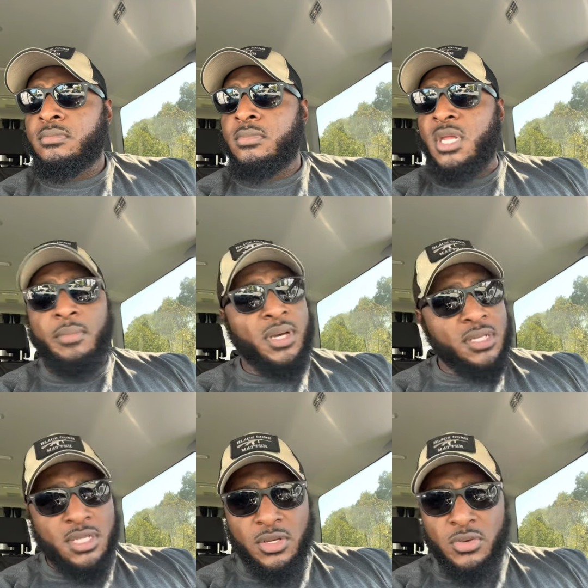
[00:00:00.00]
And I'm gonna
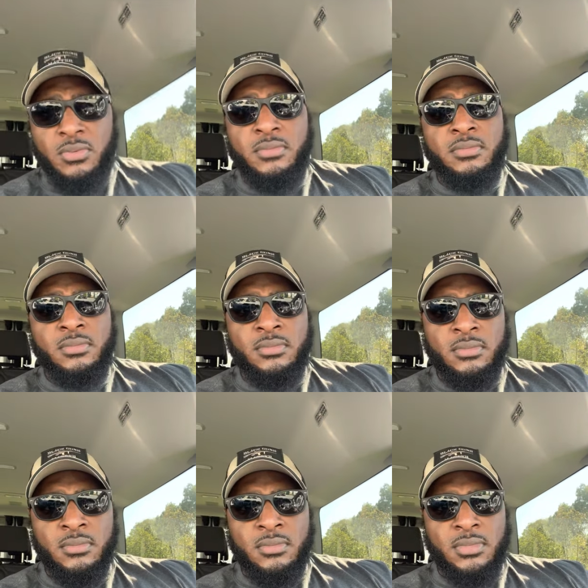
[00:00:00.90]
continue.
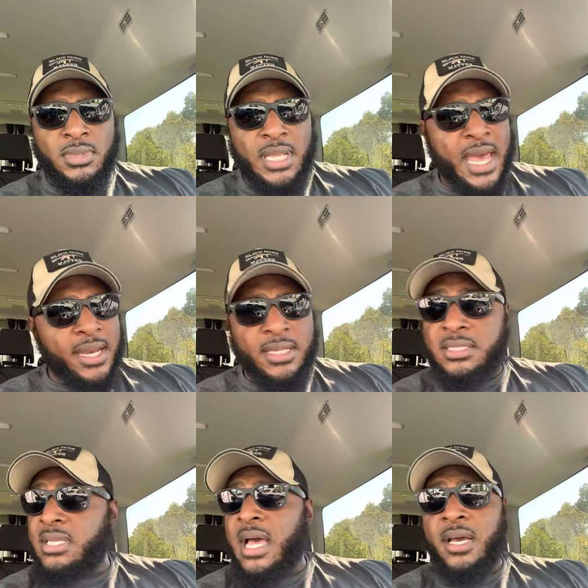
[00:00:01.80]
That
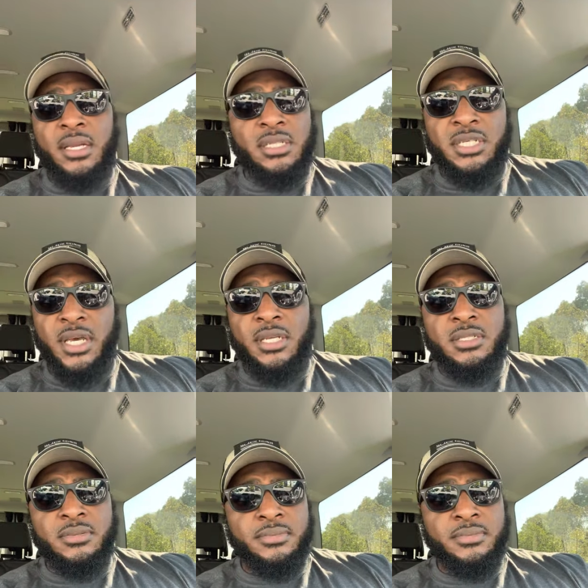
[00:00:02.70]
is not gonna change.